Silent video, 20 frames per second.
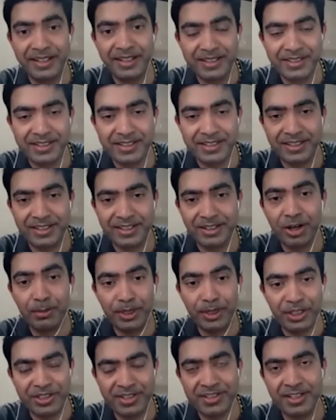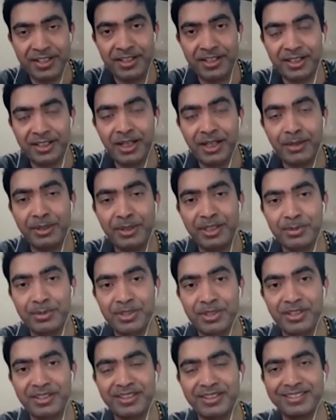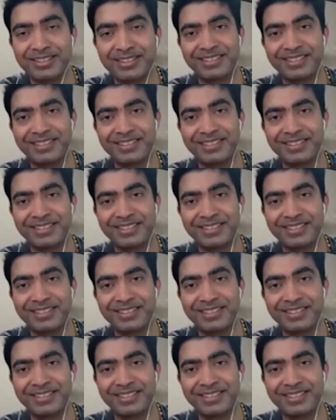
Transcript: next competitions that are coming up, sir.